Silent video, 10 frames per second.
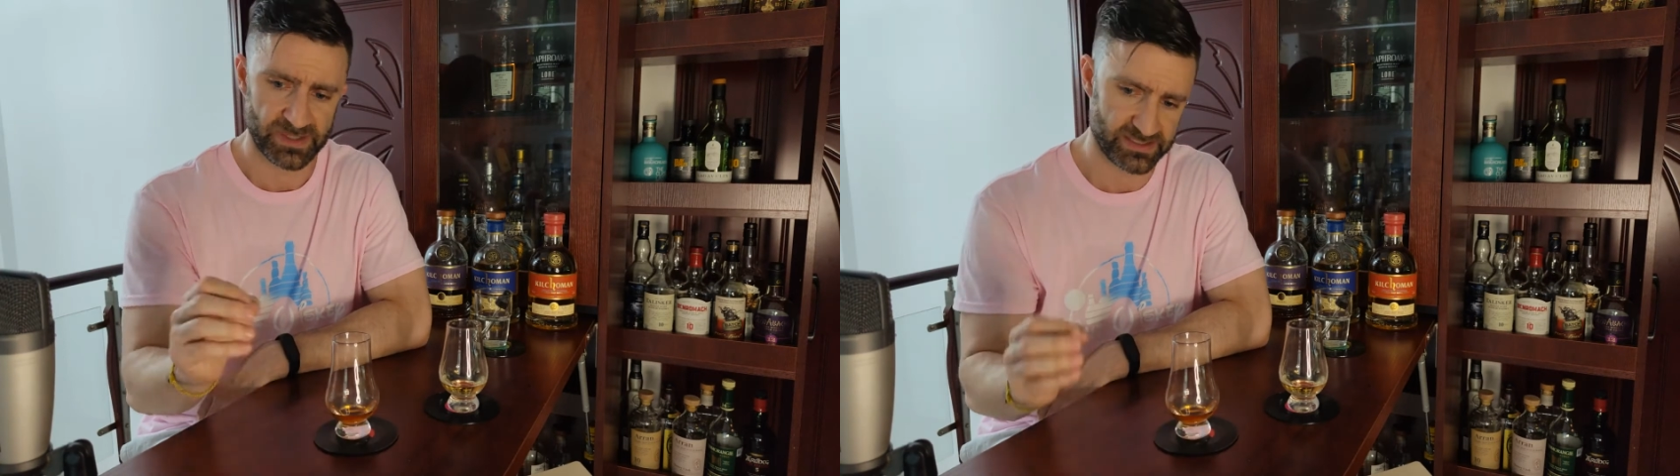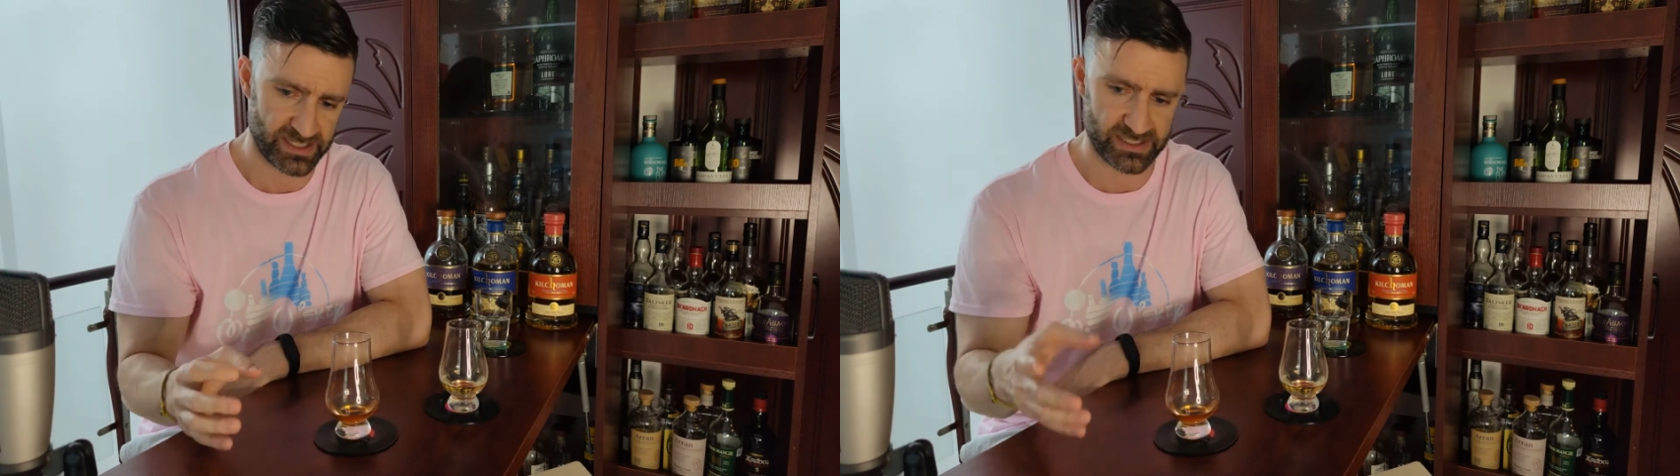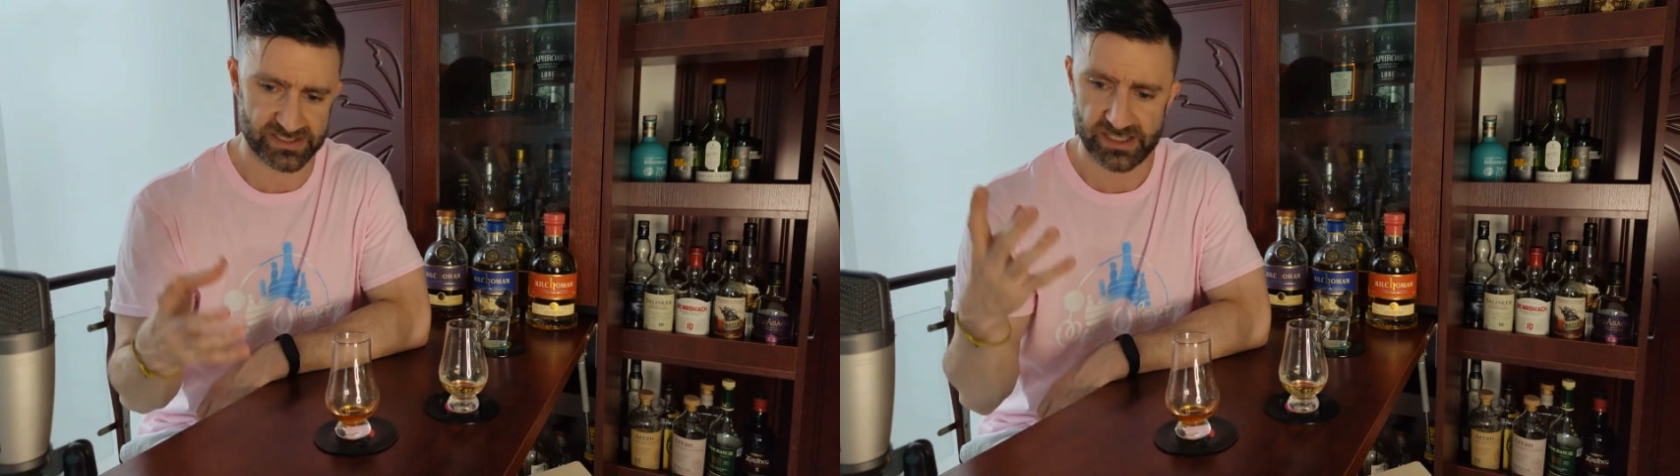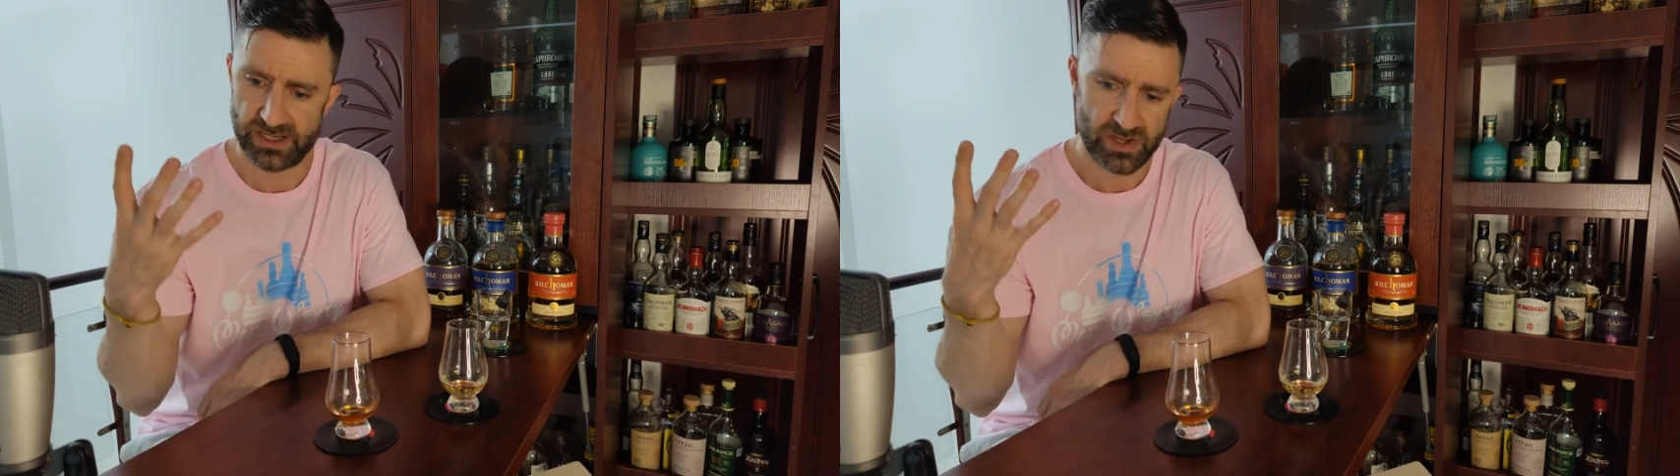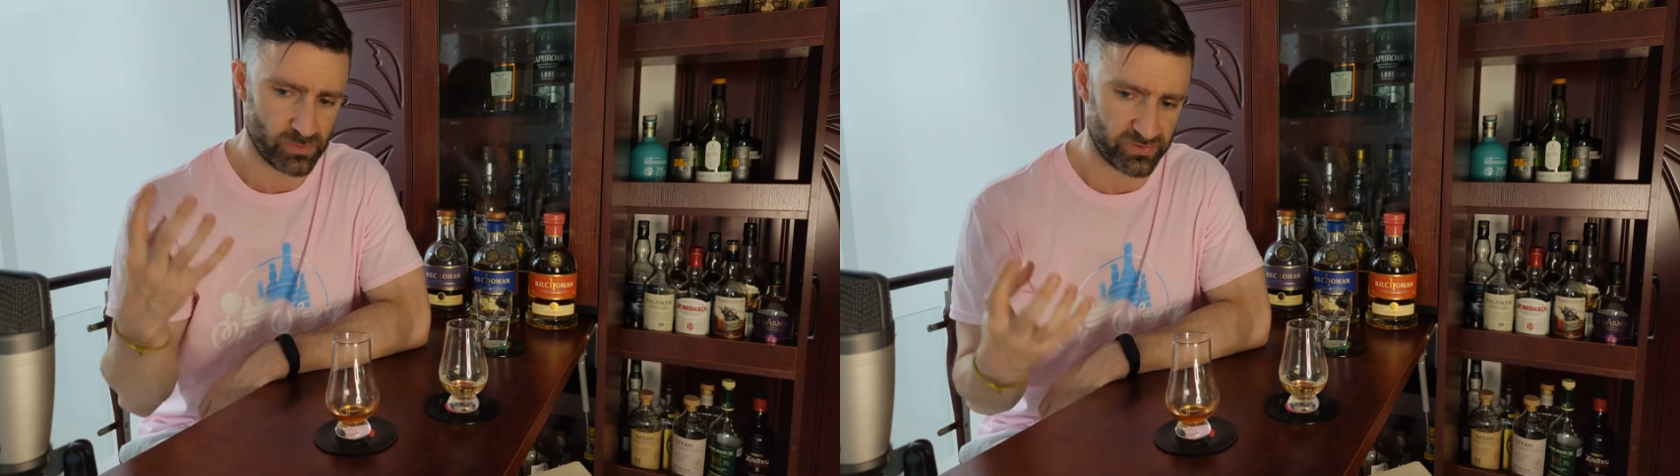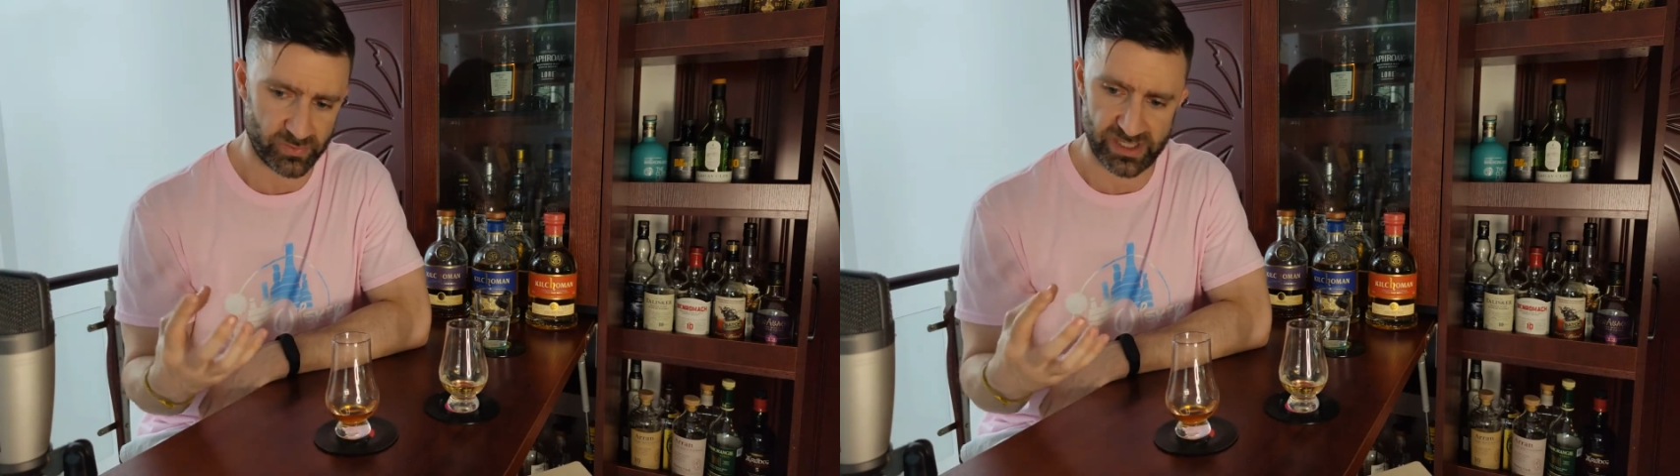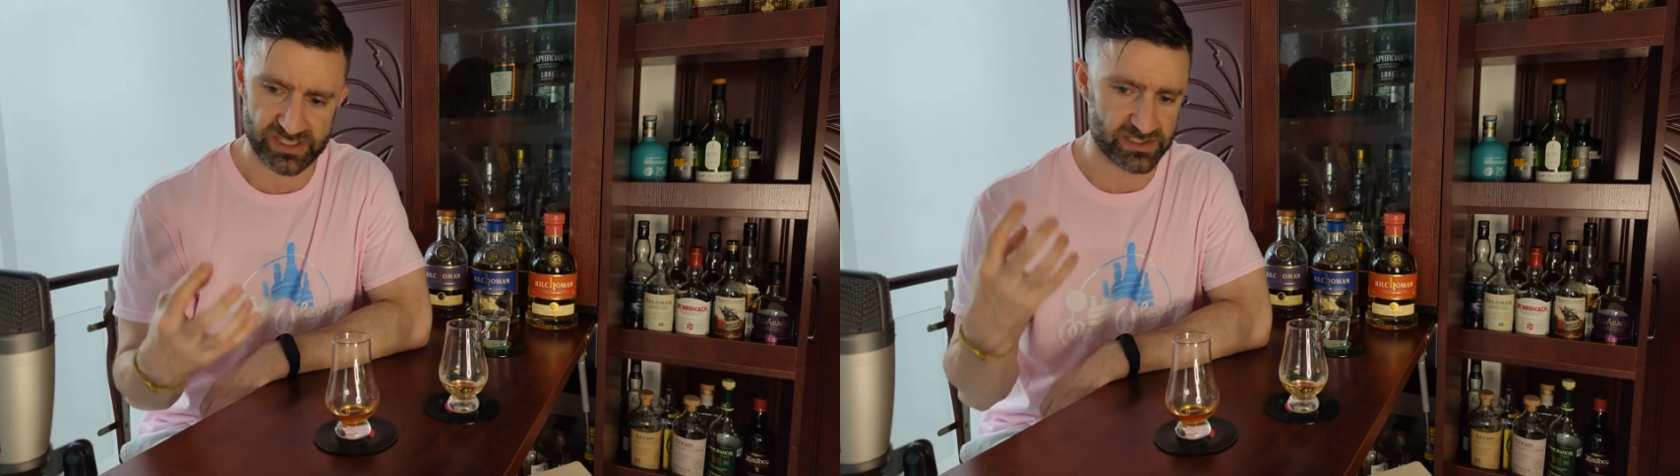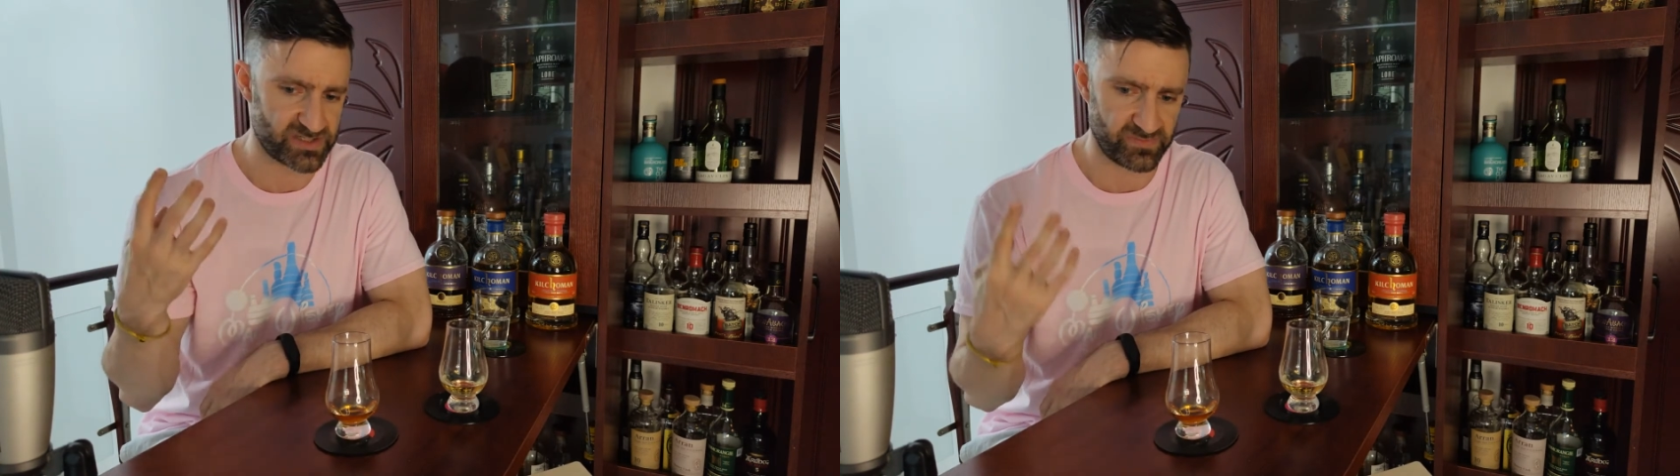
dense, with raisins,